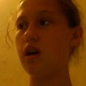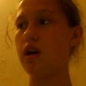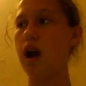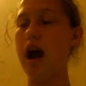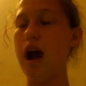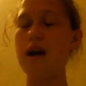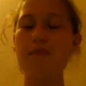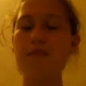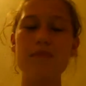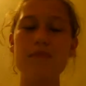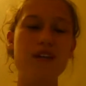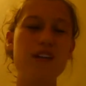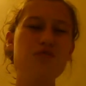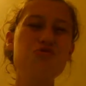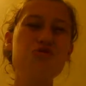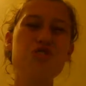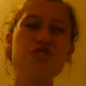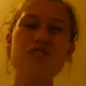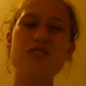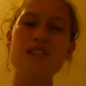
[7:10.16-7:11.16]
I mean, you
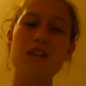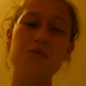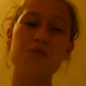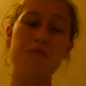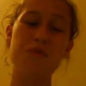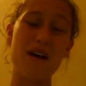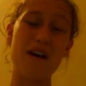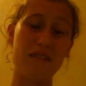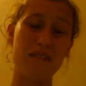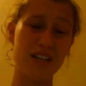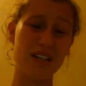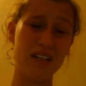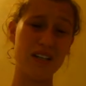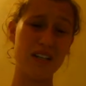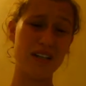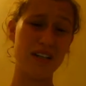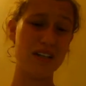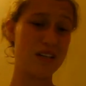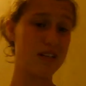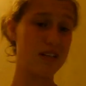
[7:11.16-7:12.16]
shouldn't tell them
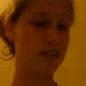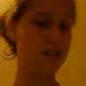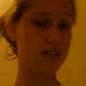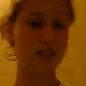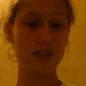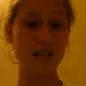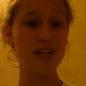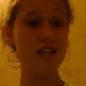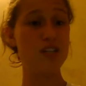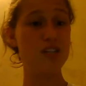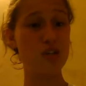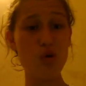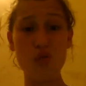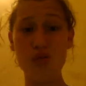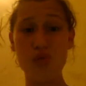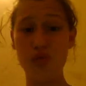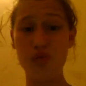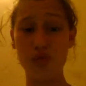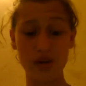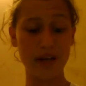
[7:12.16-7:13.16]
everything because they do
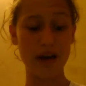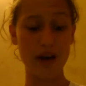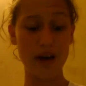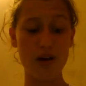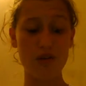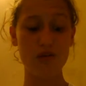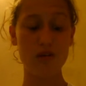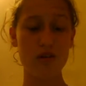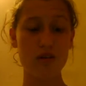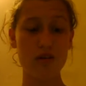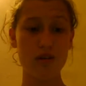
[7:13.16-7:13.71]
freak out.